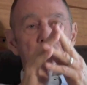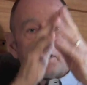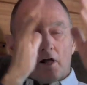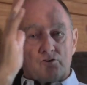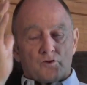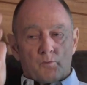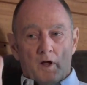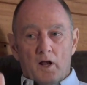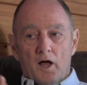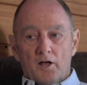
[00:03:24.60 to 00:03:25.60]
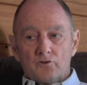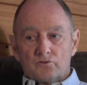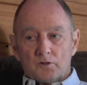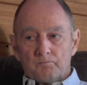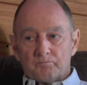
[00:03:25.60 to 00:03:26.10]
began to
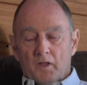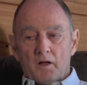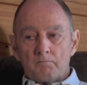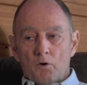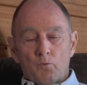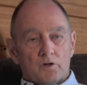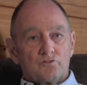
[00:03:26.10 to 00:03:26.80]
realize that we